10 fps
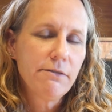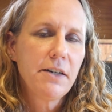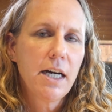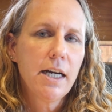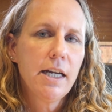
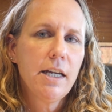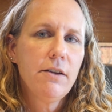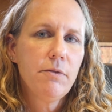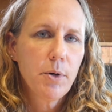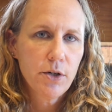
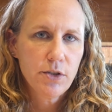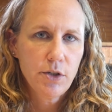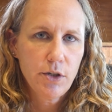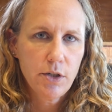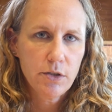5
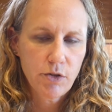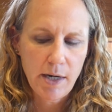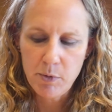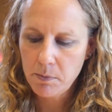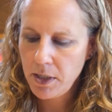personal
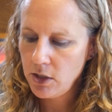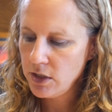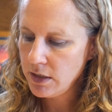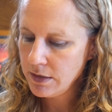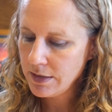scrapbook
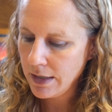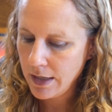pages,